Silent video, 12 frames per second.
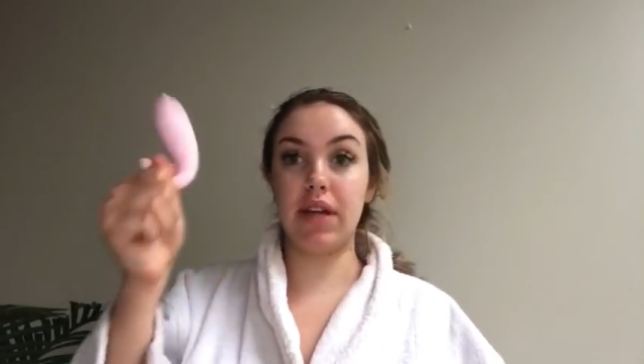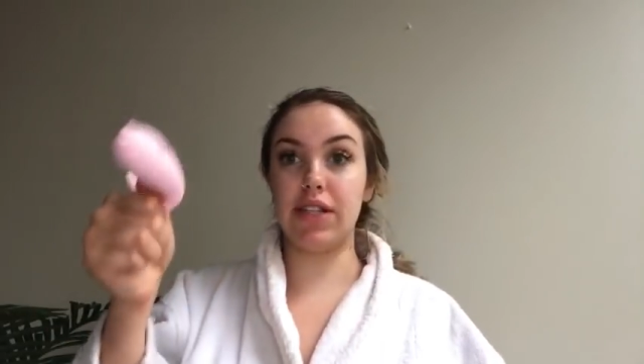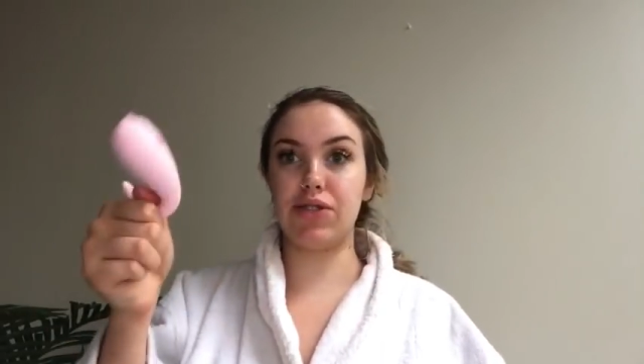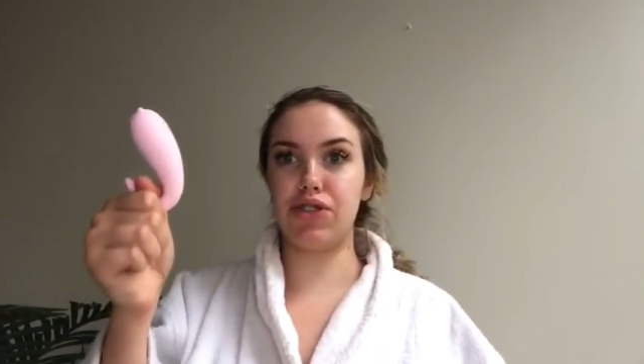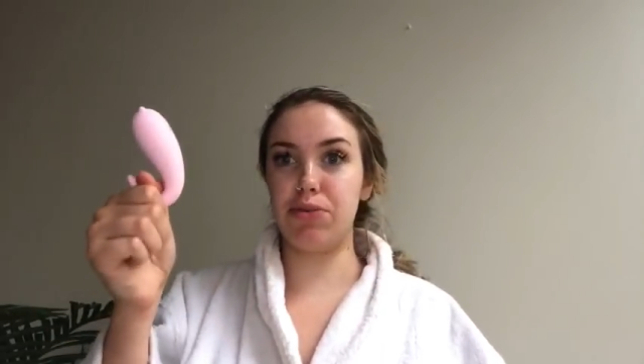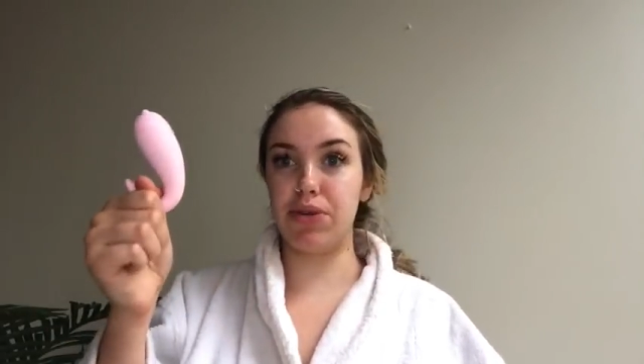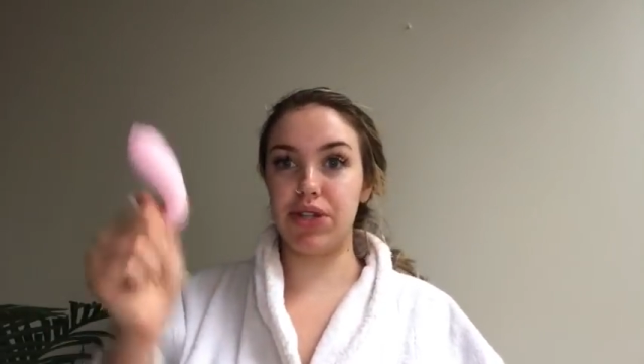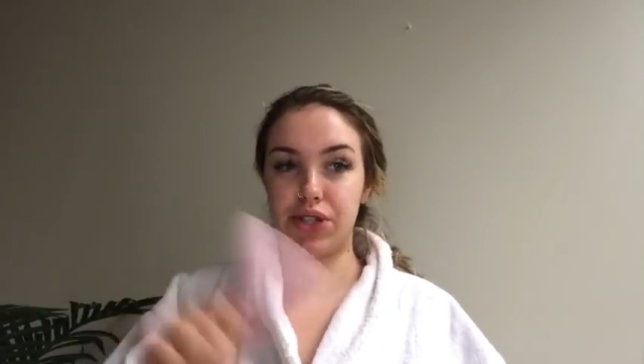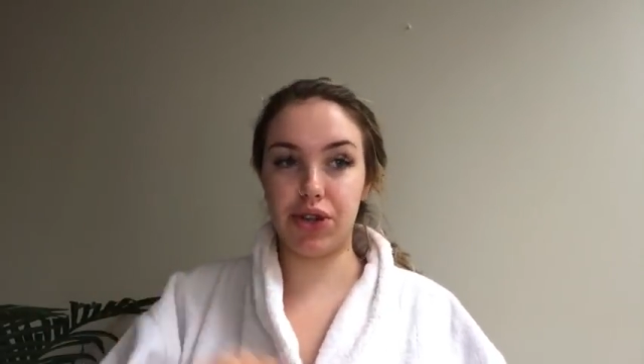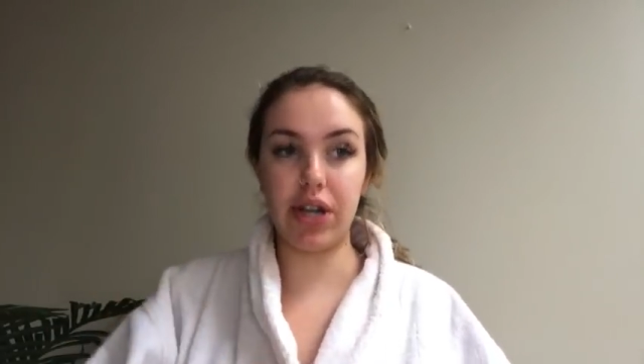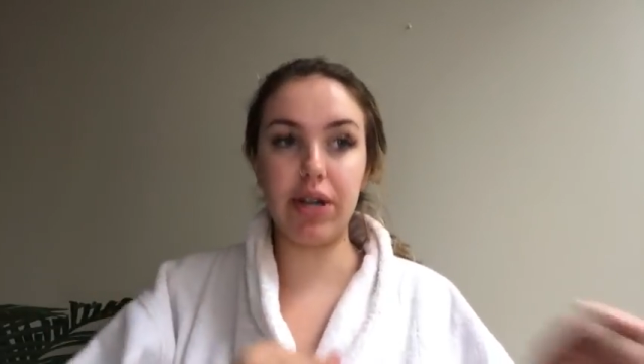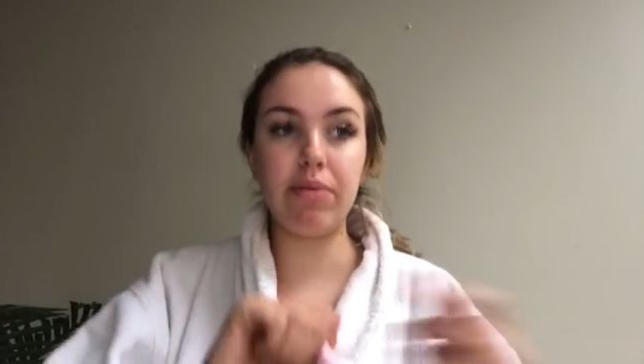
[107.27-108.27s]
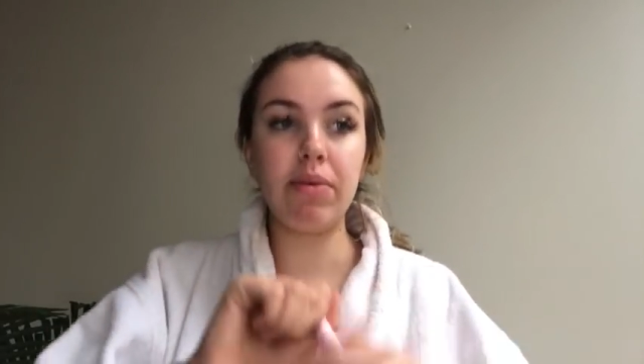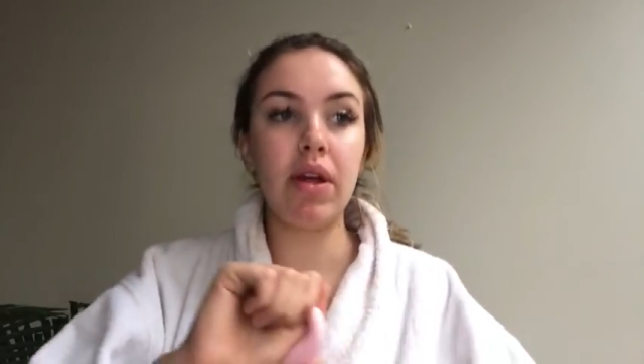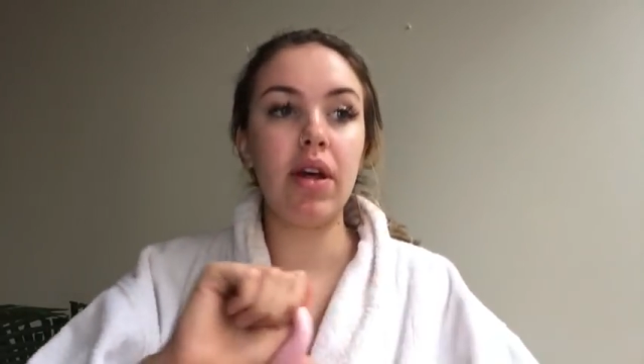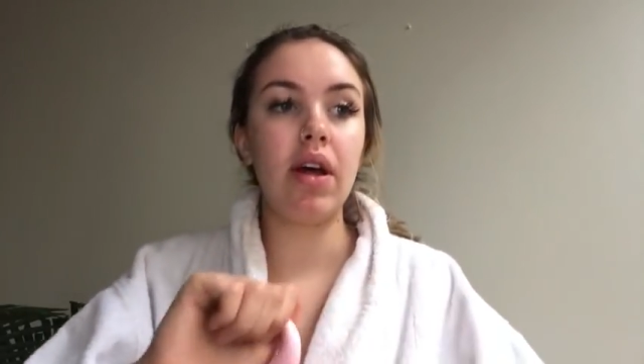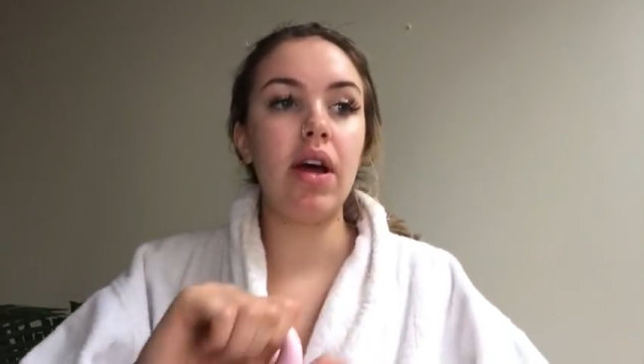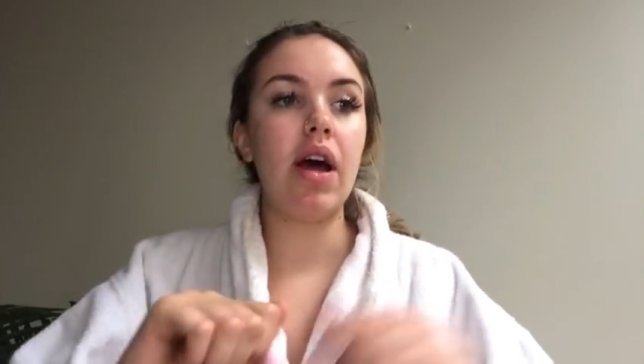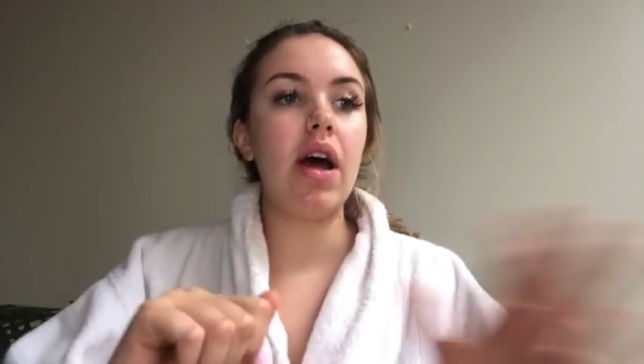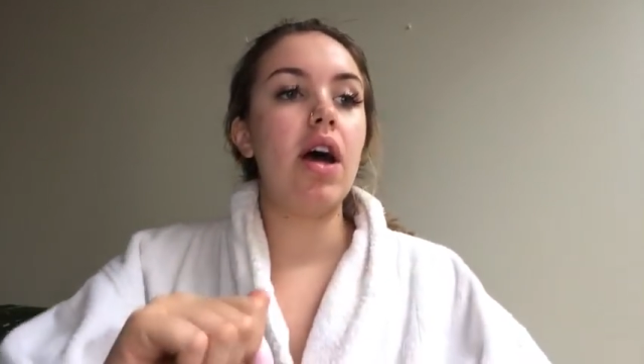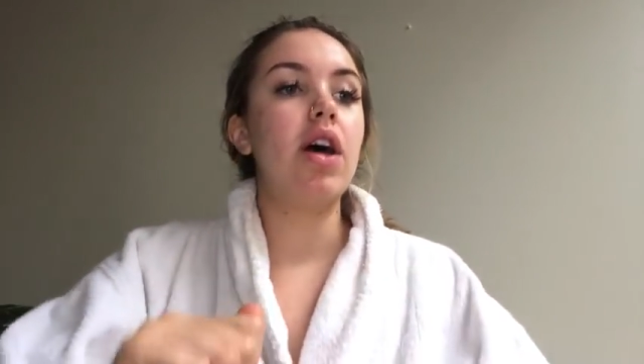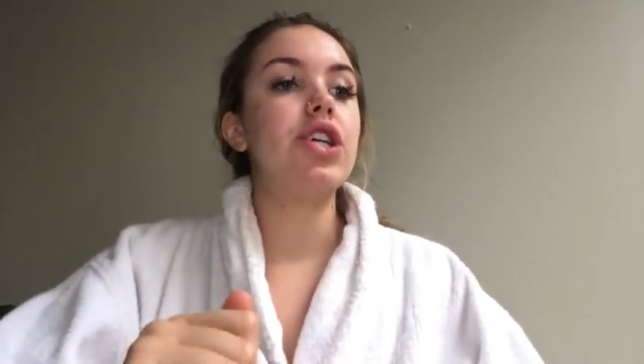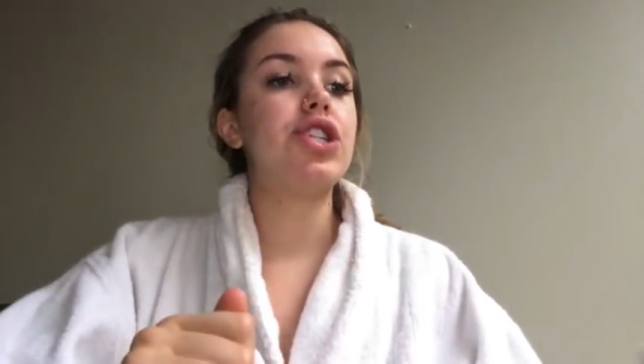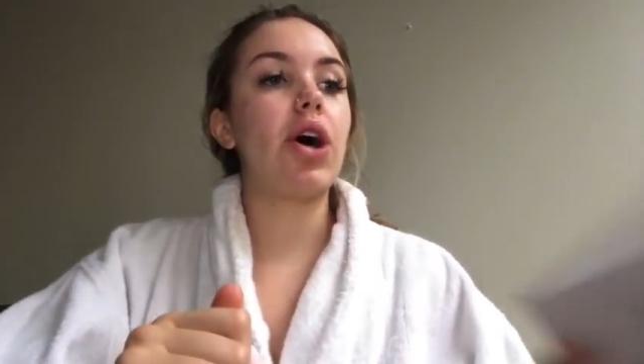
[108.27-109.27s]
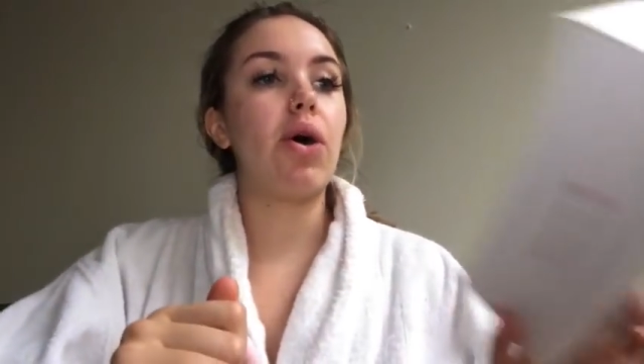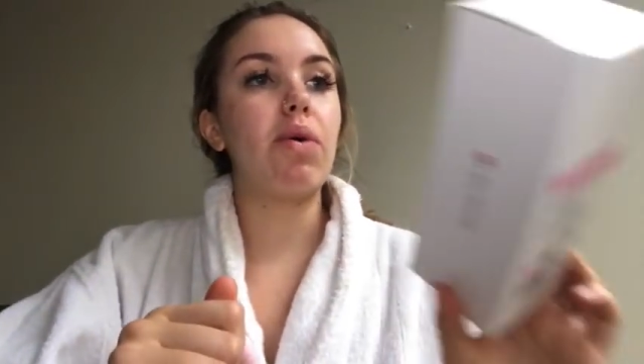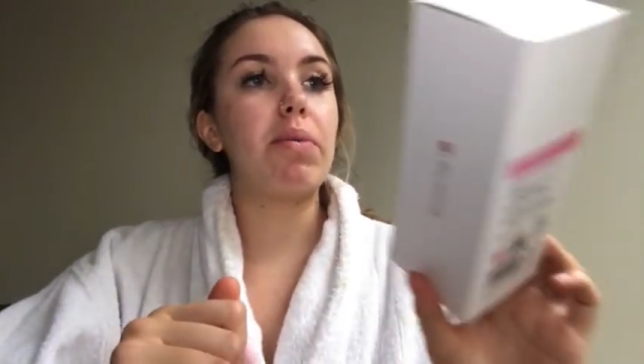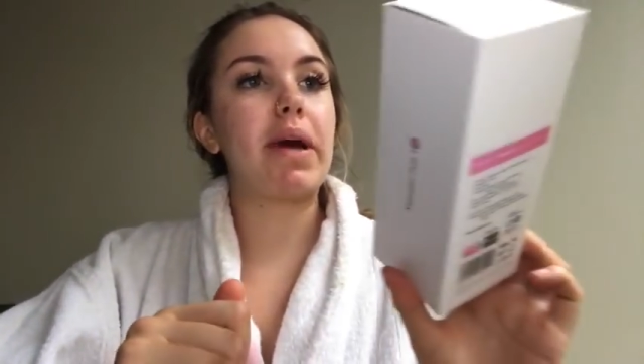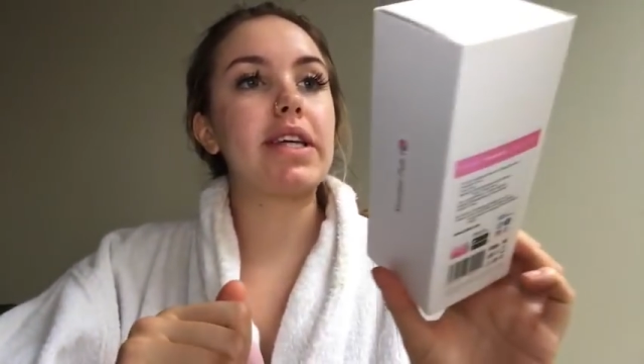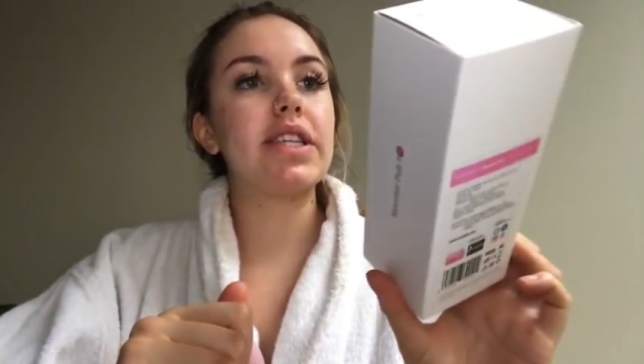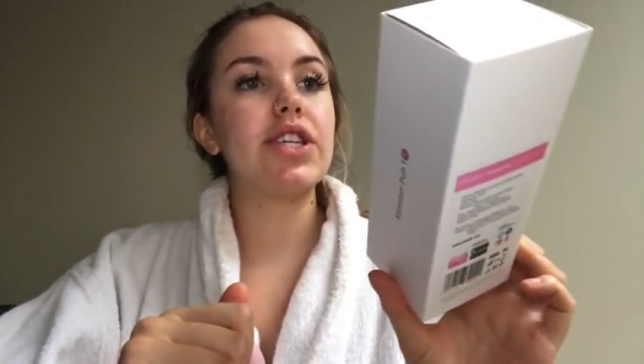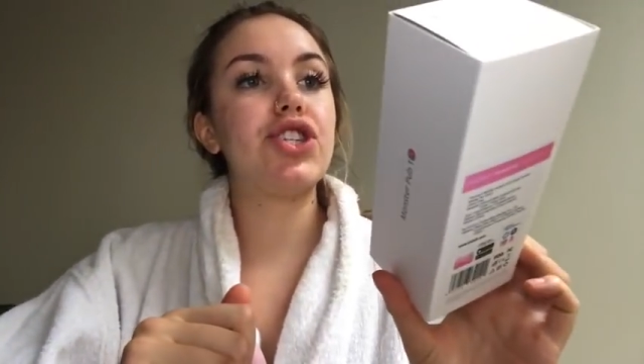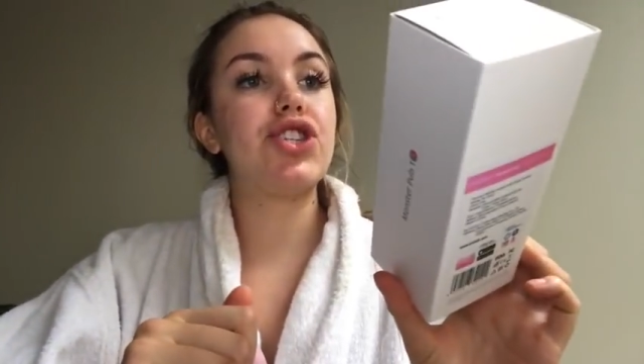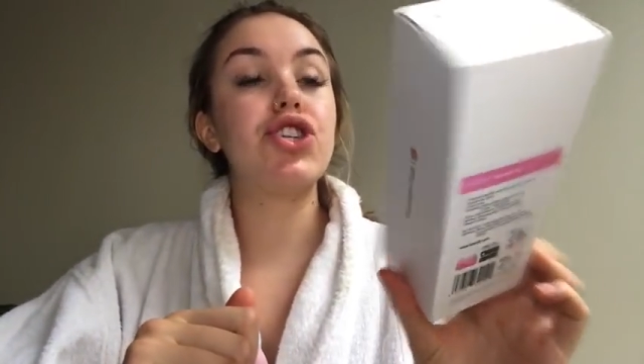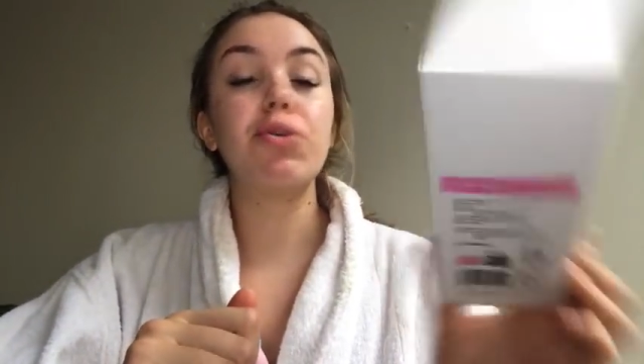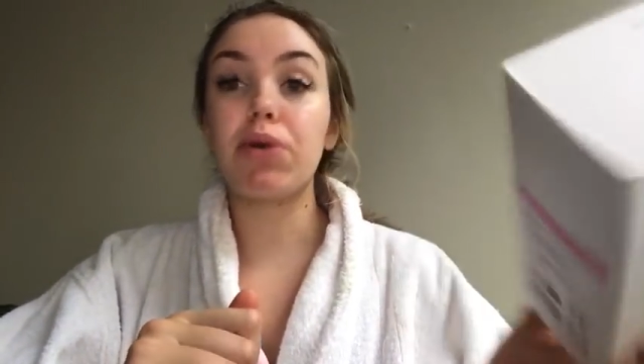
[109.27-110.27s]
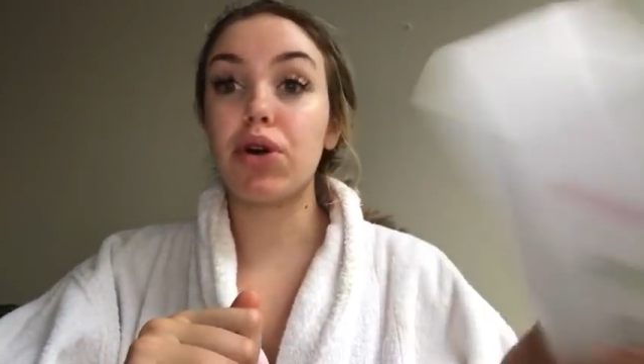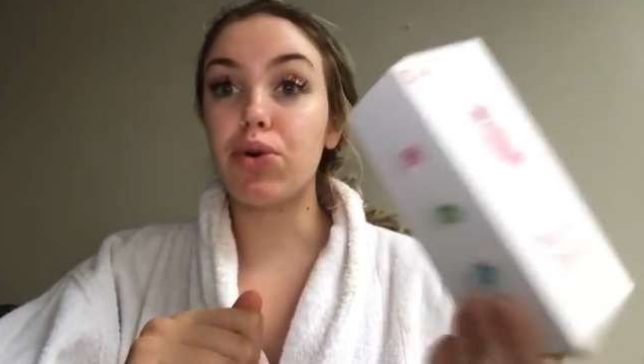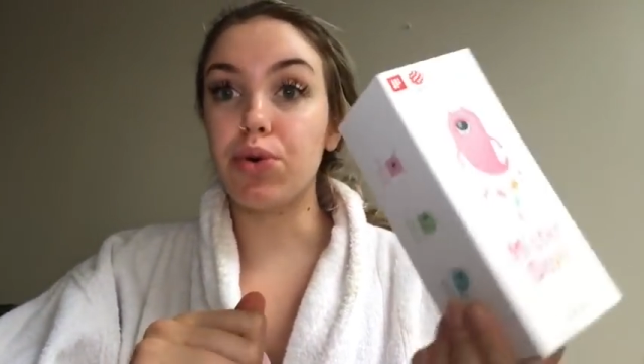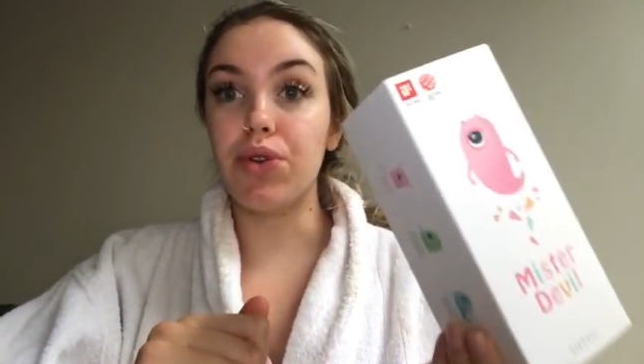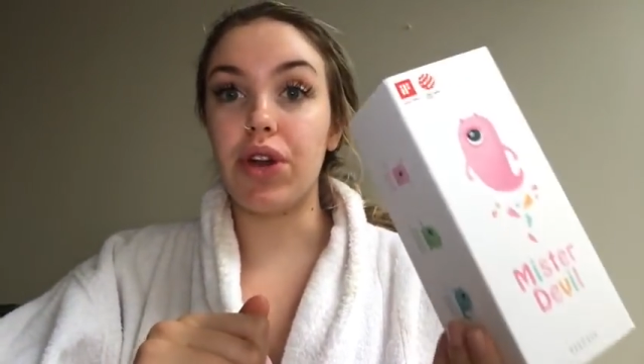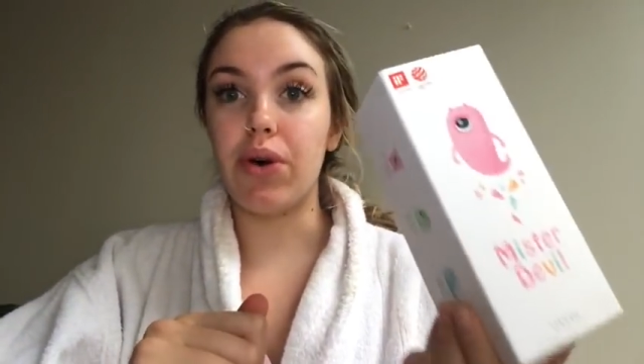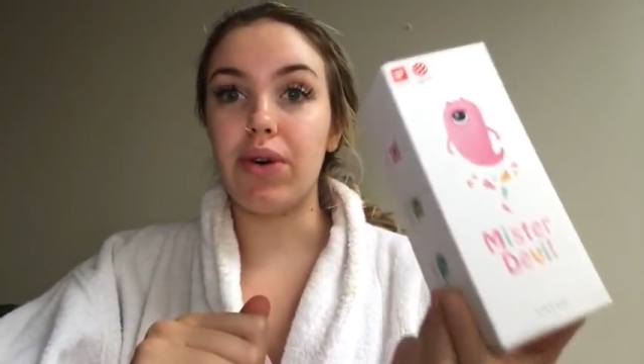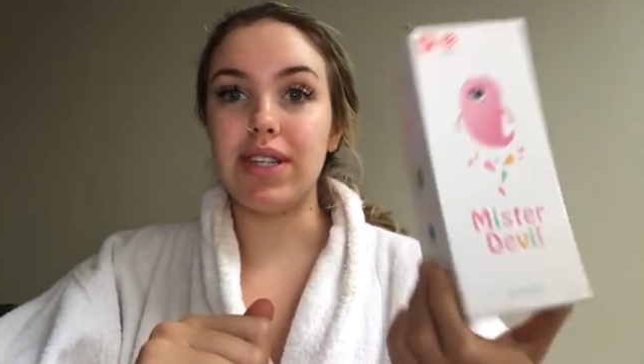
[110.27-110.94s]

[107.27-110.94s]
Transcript: It's super discreet. So what makes this super cool though